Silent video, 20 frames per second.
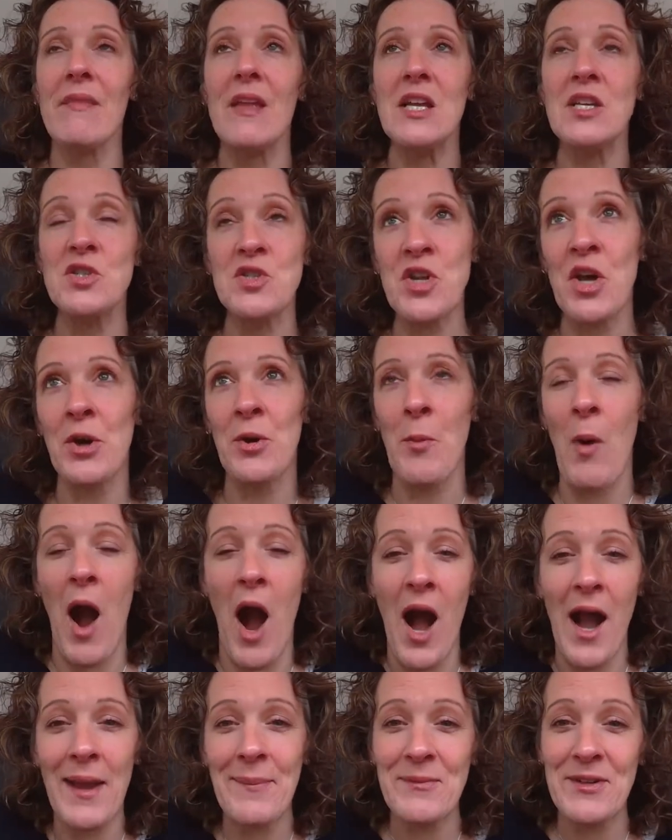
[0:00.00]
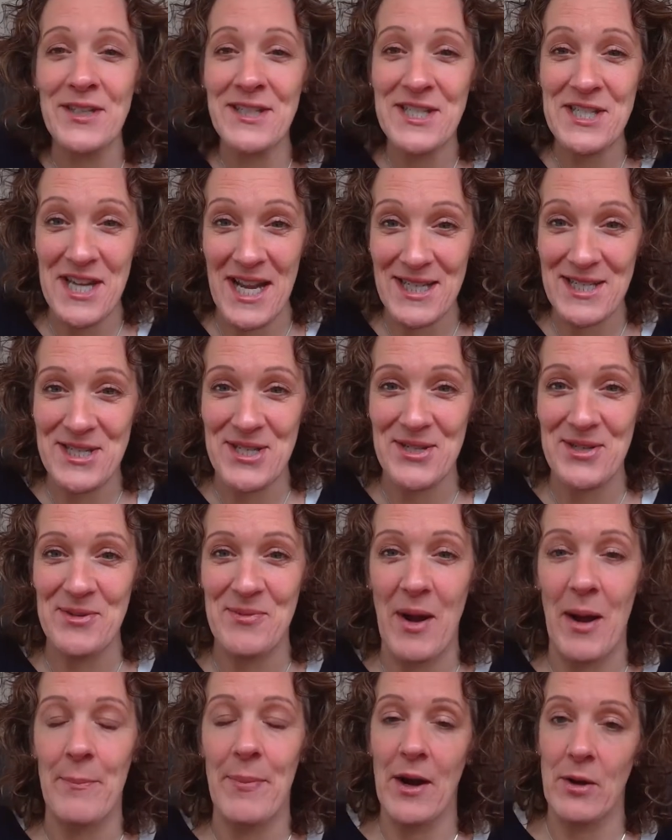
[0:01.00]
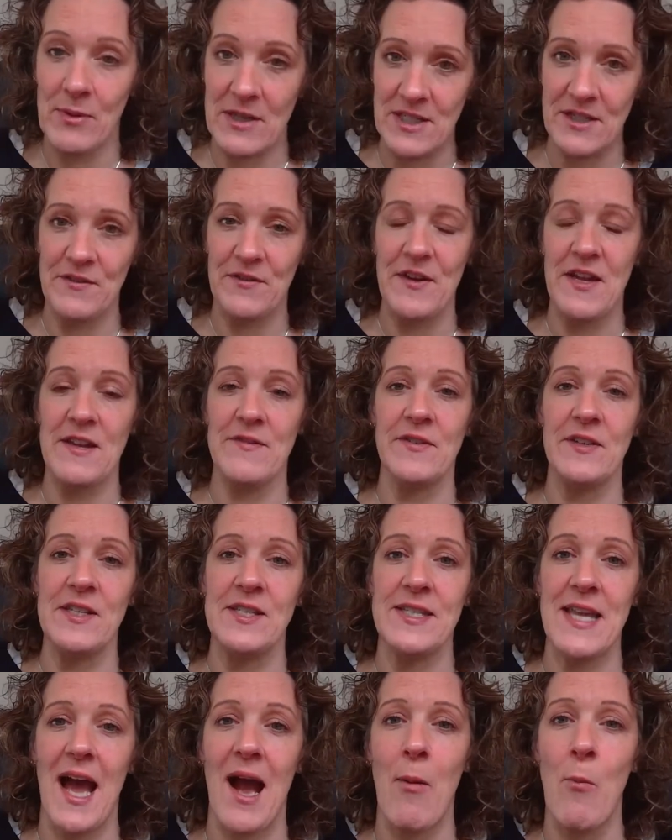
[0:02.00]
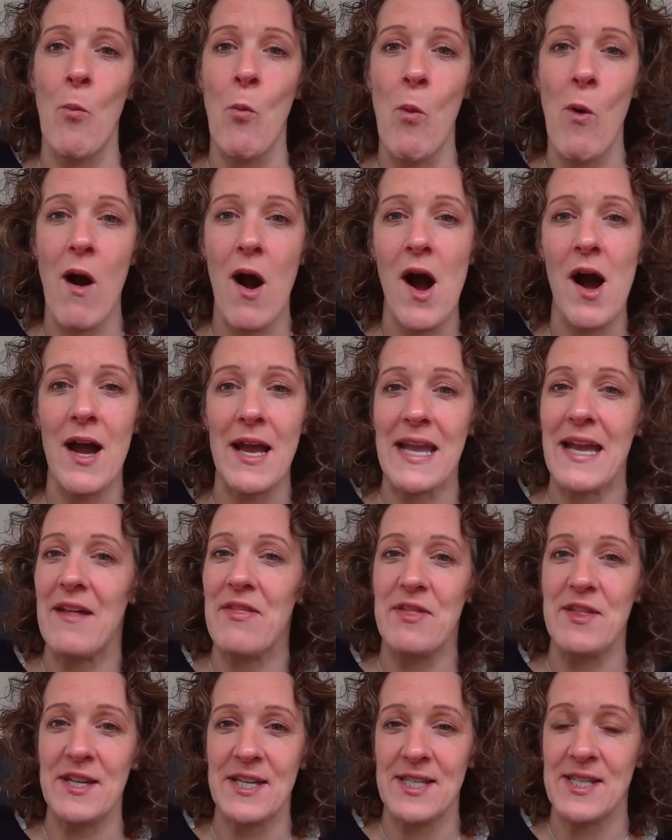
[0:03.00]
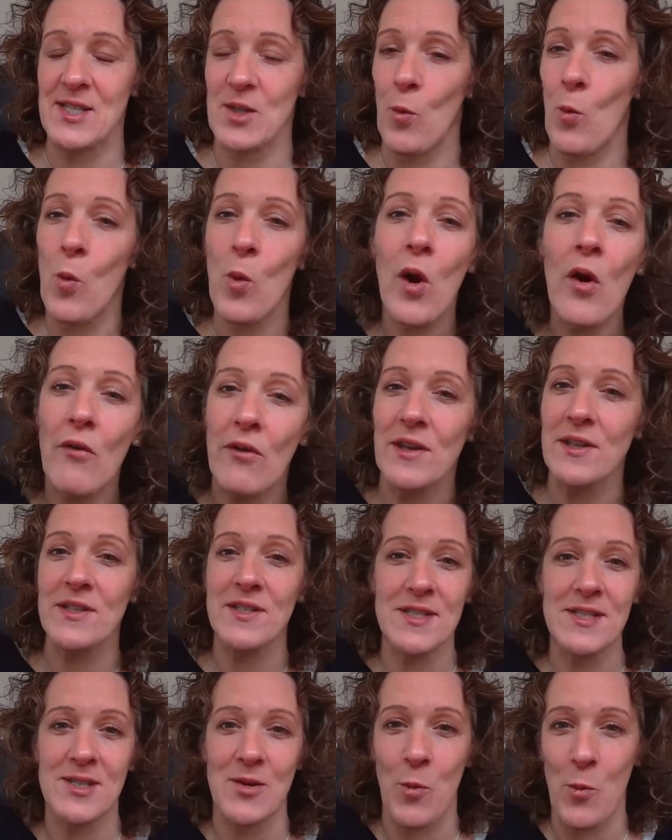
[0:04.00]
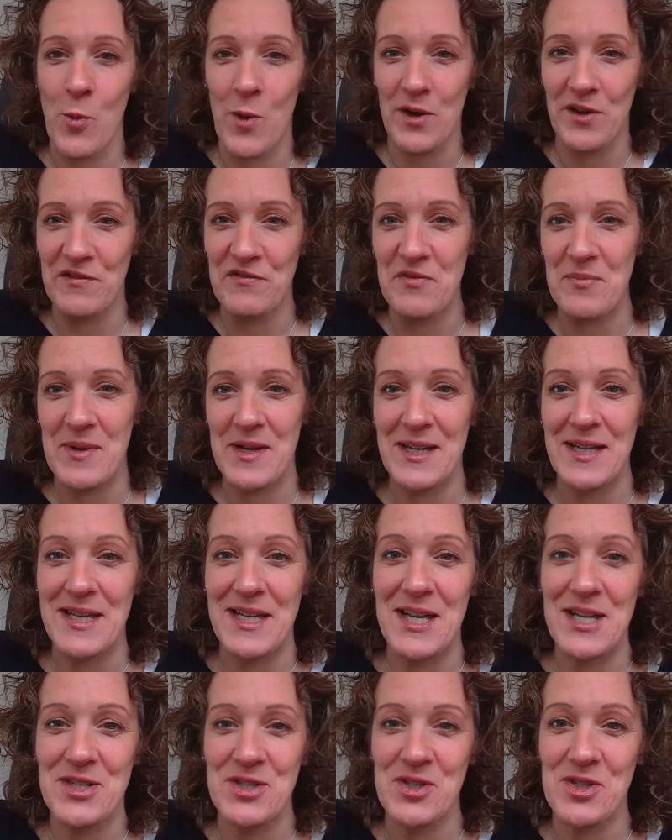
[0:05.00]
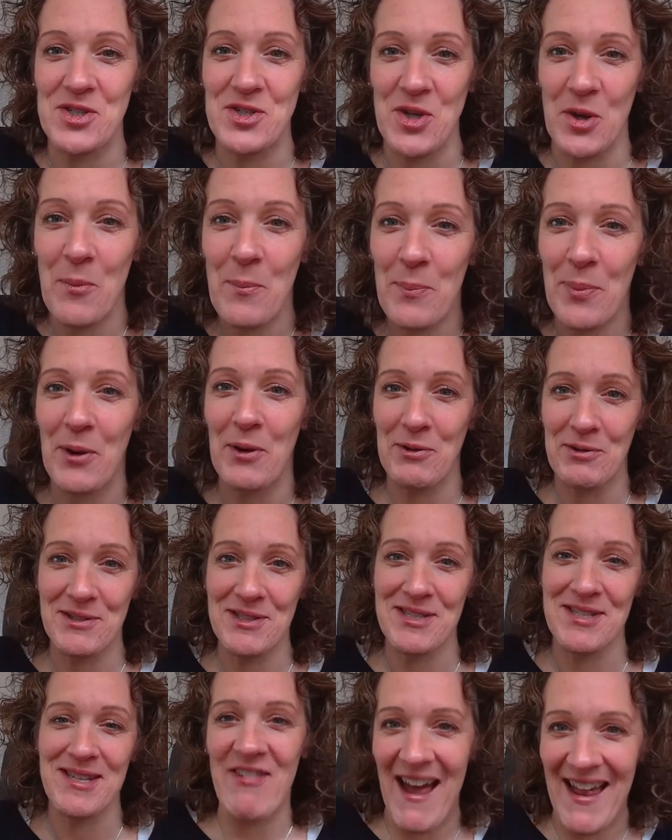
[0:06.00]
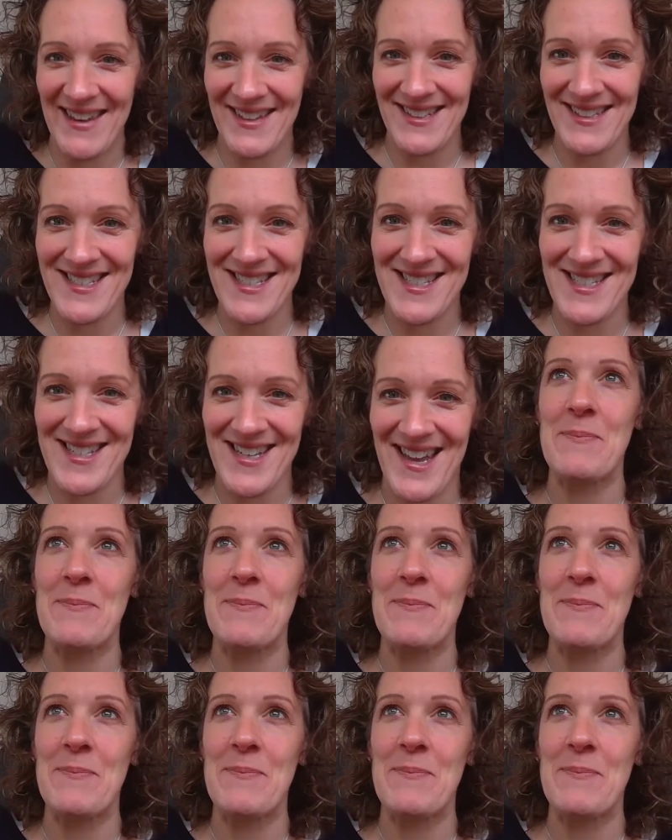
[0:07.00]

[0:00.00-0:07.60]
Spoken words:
So I'm going to chat to you about wedding favours and why this warrants one of my soapbox rants,